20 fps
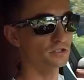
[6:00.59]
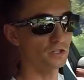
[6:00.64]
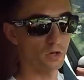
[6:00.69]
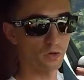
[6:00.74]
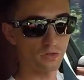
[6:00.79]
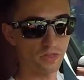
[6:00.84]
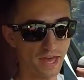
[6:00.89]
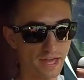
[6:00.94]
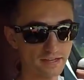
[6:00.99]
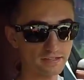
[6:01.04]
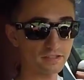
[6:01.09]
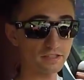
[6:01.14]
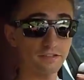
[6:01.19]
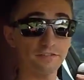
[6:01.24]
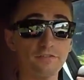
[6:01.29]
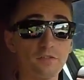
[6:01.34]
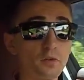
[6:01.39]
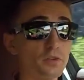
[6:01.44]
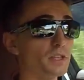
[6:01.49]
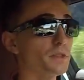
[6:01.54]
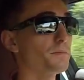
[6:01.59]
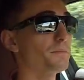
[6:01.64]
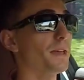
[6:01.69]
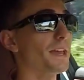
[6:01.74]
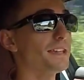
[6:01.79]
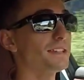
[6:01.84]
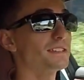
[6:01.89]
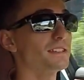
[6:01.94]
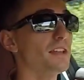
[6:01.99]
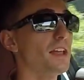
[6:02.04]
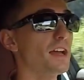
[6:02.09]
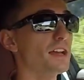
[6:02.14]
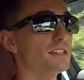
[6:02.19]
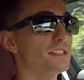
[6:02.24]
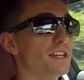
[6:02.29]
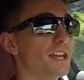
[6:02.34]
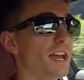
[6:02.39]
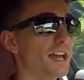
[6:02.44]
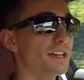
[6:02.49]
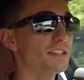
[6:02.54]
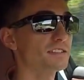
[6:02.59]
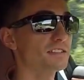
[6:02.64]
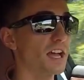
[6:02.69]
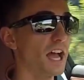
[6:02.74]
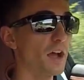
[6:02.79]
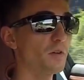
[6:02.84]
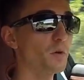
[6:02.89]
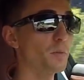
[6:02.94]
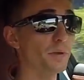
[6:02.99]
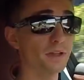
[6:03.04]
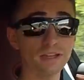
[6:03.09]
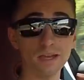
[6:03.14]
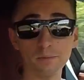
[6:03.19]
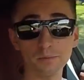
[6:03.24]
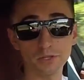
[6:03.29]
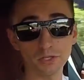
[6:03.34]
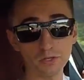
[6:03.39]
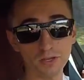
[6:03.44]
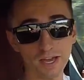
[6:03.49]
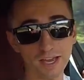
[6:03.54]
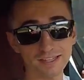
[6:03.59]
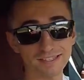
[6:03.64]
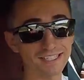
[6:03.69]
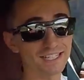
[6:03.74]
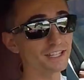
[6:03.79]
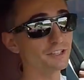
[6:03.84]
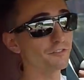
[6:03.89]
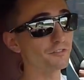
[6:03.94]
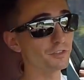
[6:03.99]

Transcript: So that is it for the baseline test. I will pick up with you guys in the